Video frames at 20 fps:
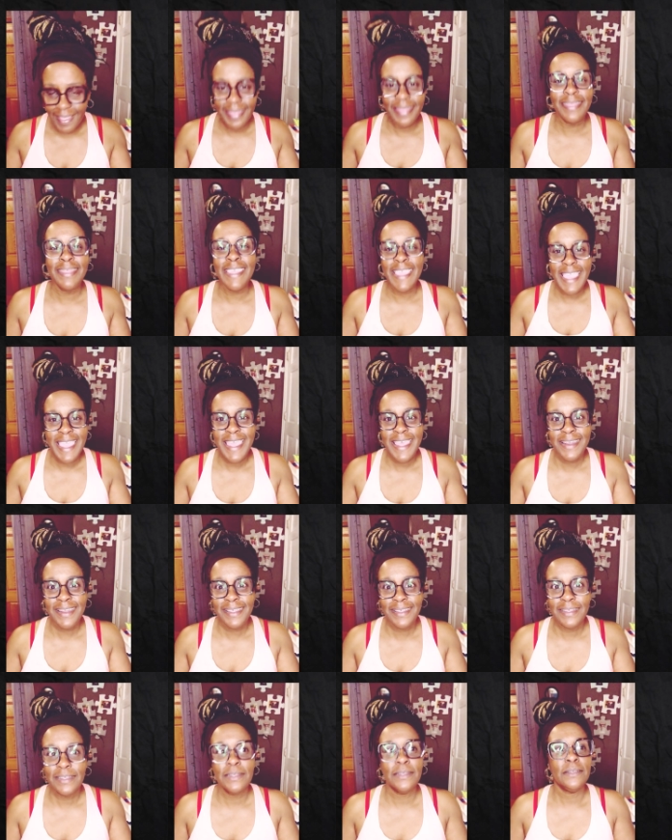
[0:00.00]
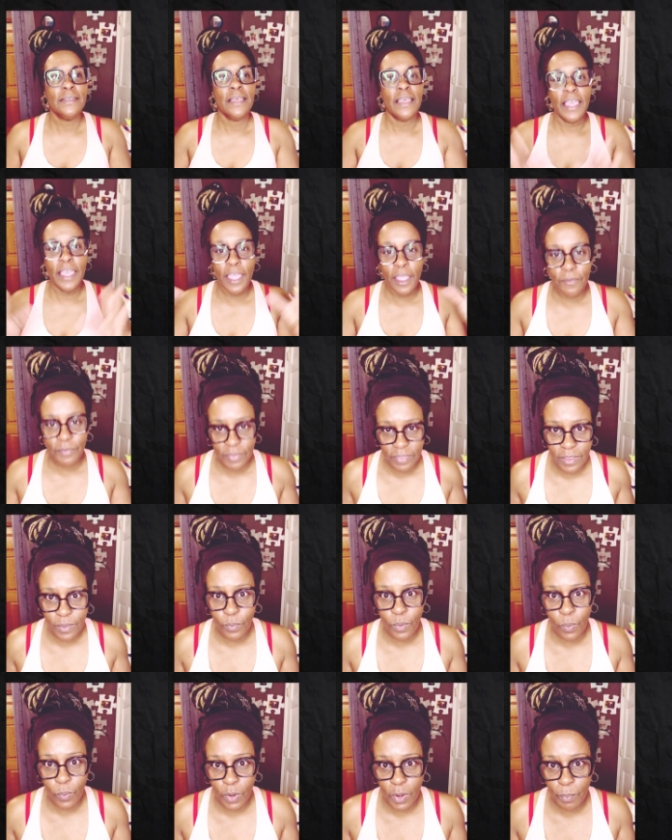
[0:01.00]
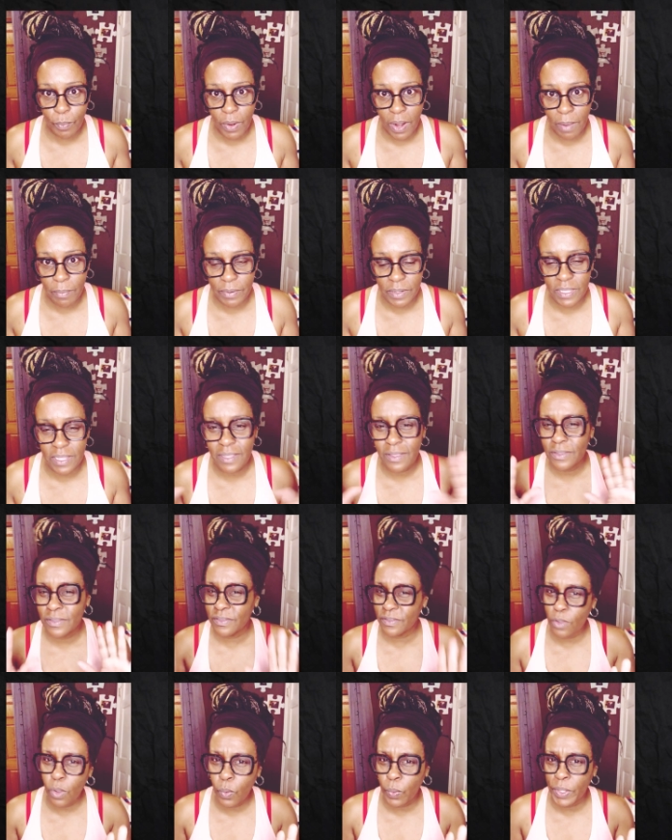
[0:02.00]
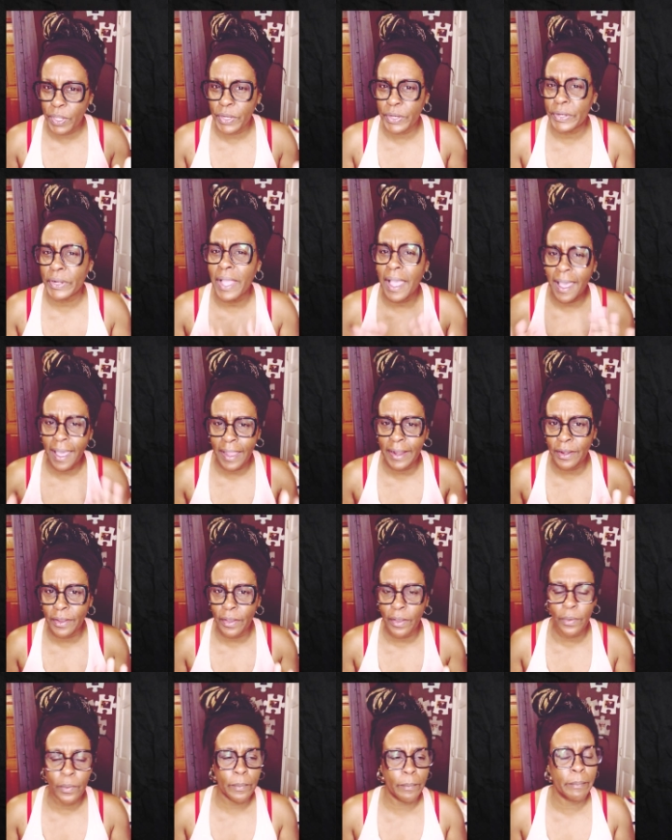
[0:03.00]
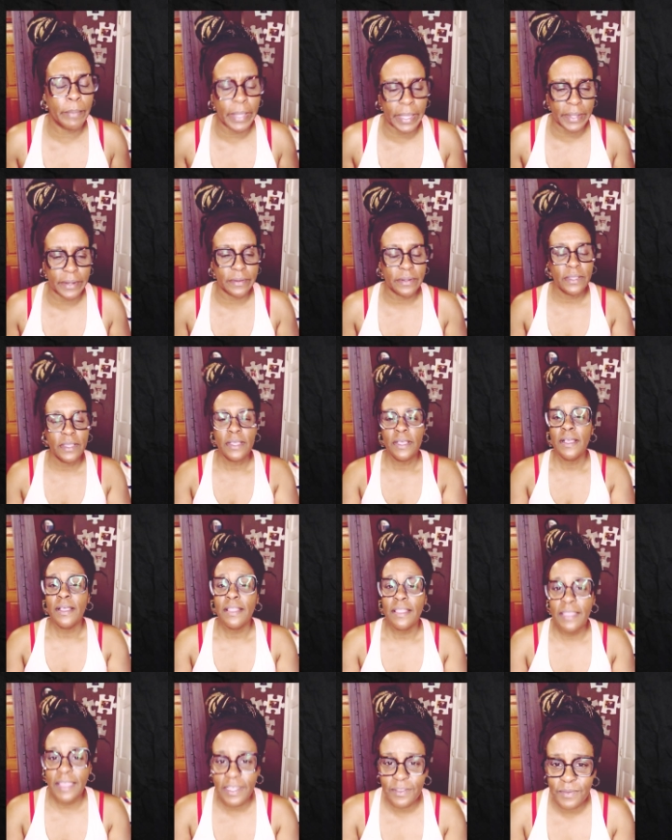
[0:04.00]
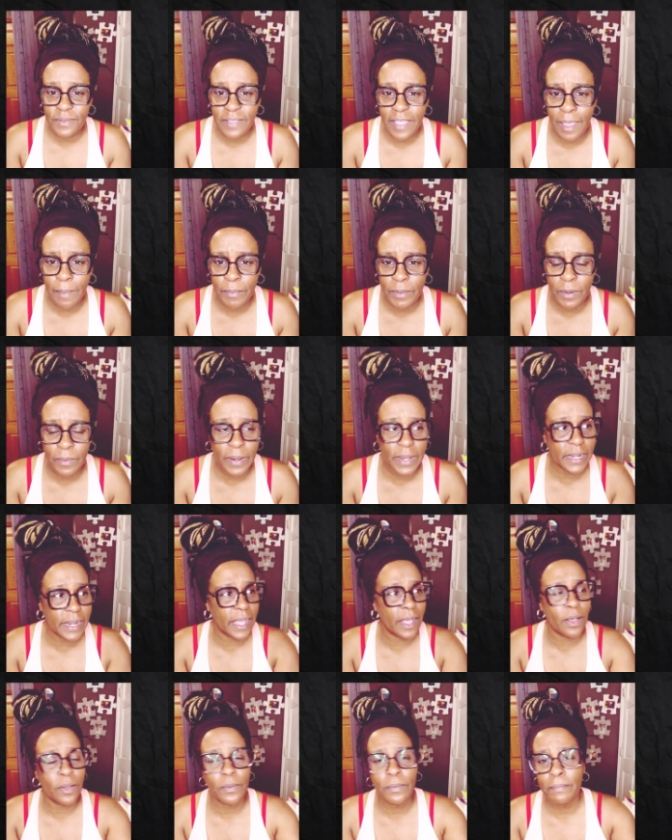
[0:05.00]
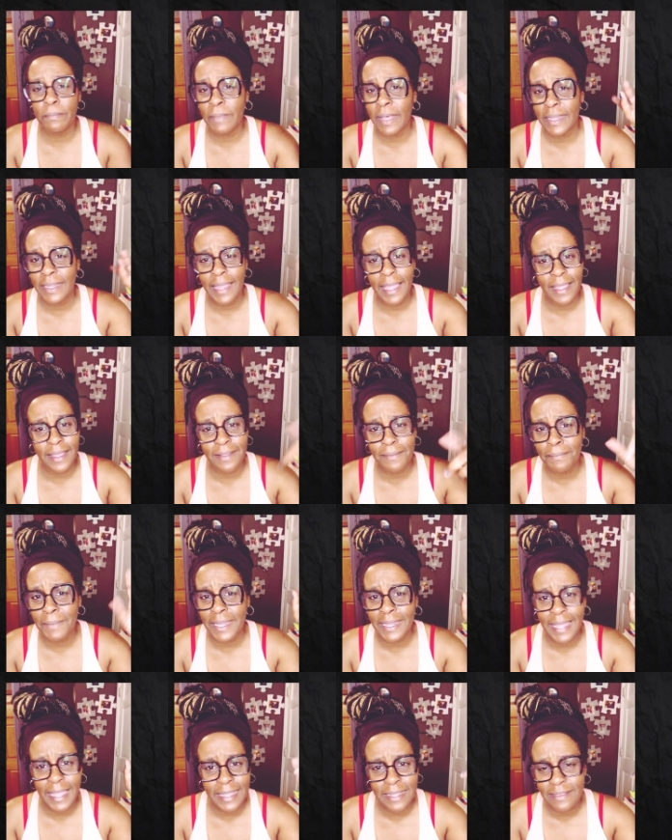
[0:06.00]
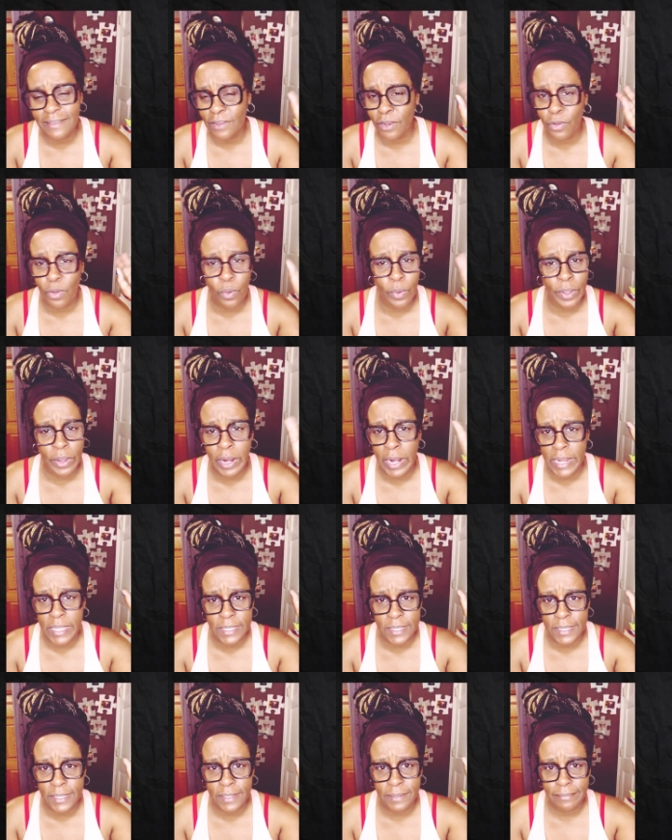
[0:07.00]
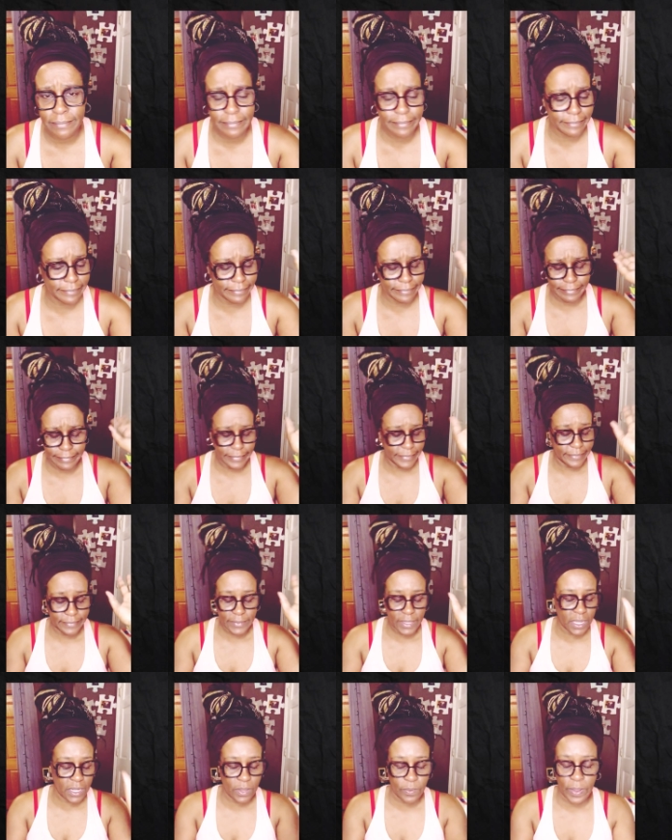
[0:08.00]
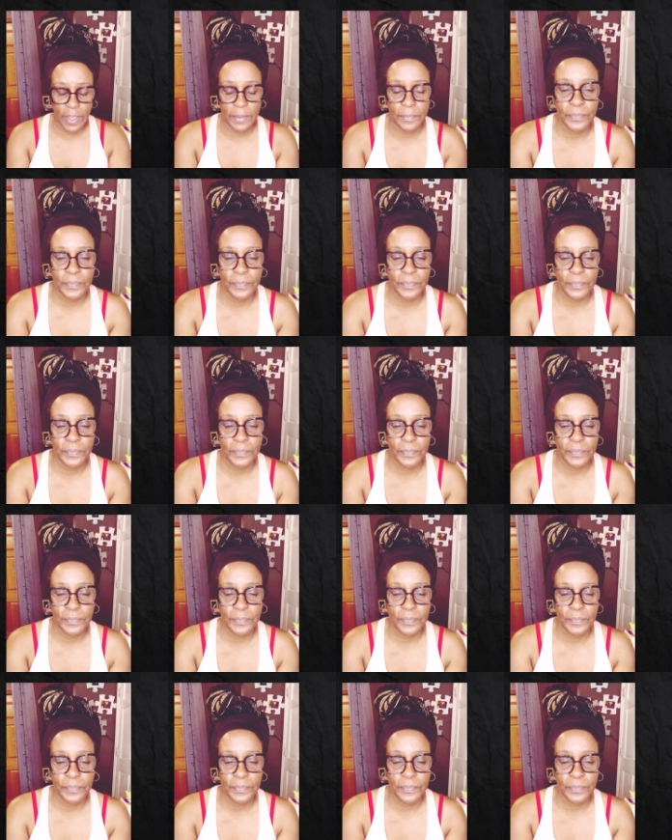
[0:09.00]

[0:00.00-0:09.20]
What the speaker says: then everything will work properly. So weird, I know, but that's what's happening right now. My lights are going crazy. Anyway,